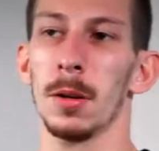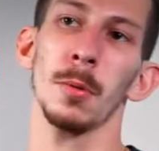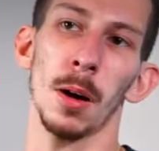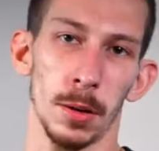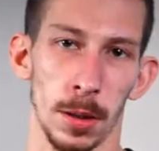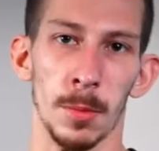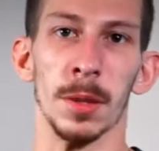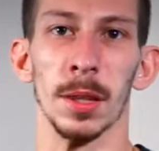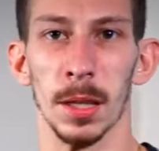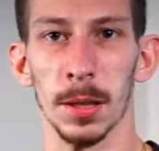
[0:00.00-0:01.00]
well, I
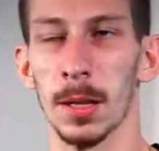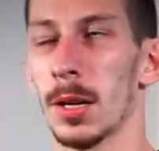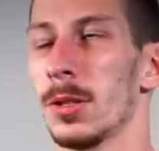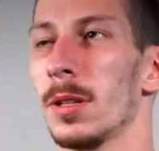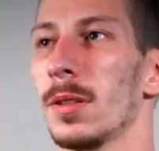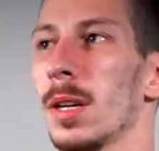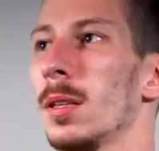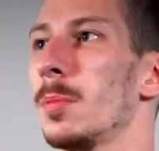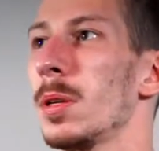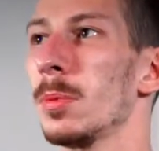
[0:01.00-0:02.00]
mean, I shouldn't say
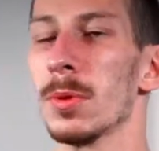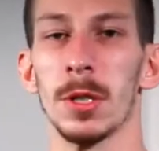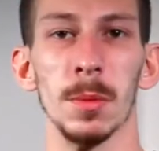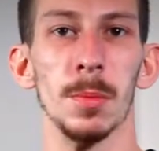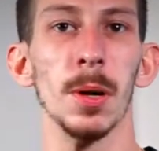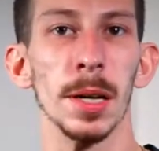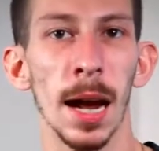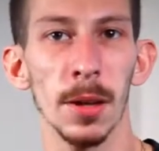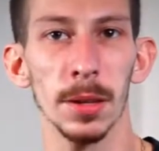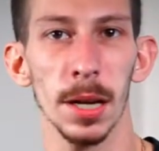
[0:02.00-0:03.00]
that people should be putting
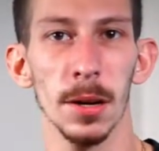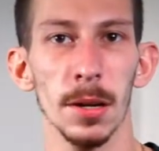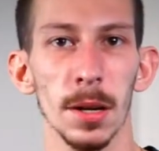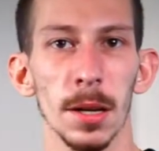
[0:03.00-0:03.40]
out there.